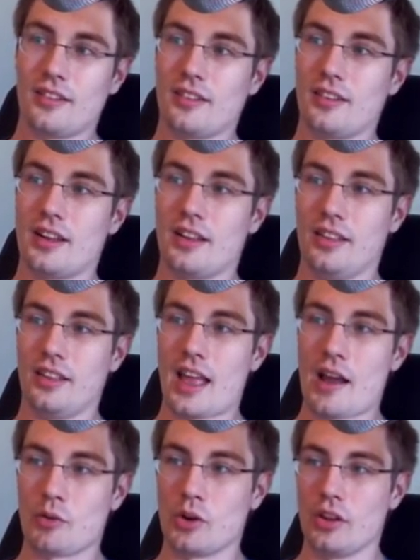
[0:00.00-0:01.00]
uh,
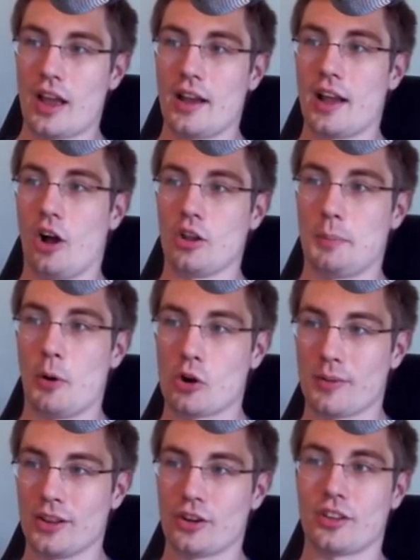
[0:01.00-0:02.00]
everyone, all the
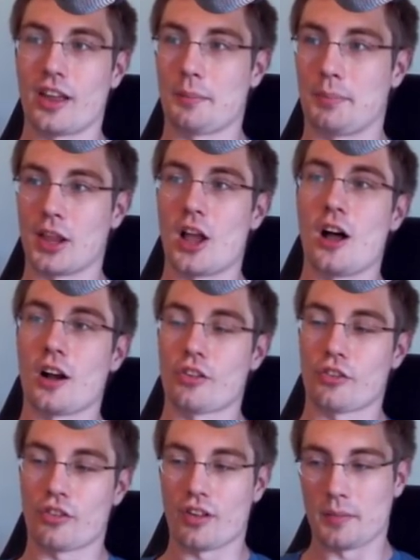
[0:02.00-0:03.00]
Pokemon look like blocks
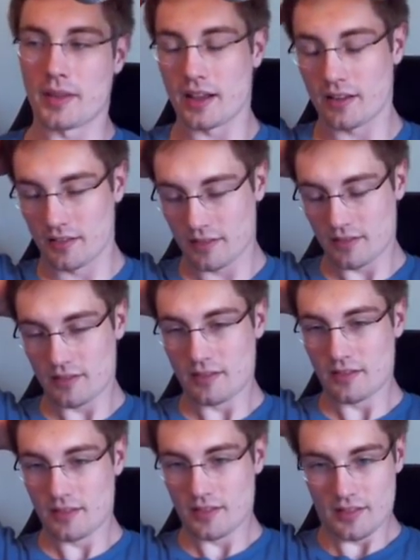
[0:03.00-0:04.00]
or something.
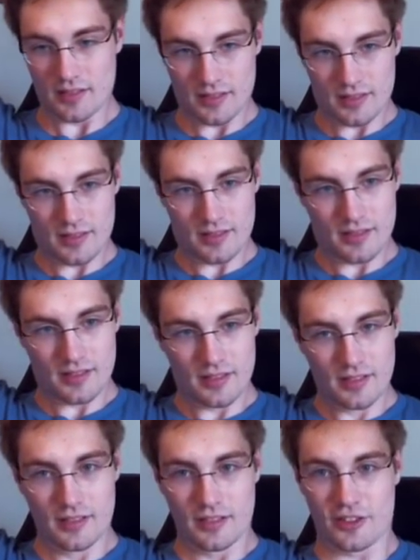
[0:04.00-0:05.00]
Oh,
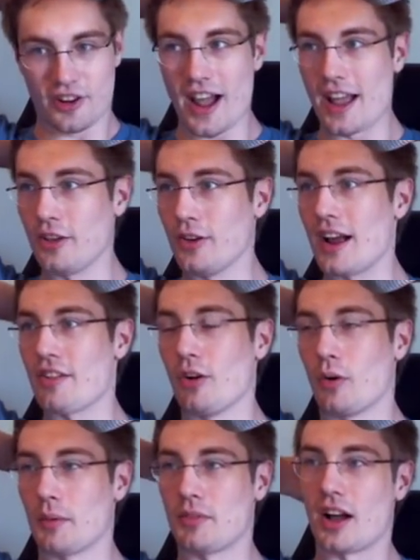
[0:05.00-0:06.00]
Chat, oh, you guys know
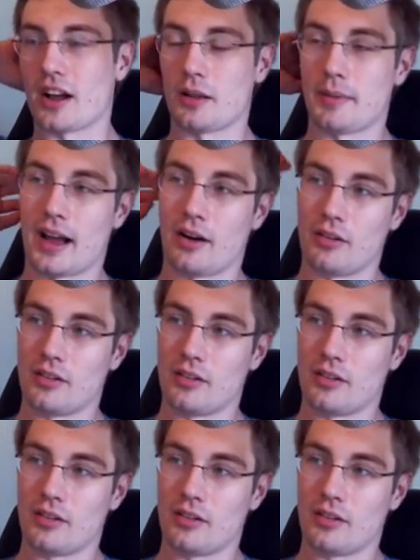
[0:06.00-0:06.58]
what I'm talking Switch. about.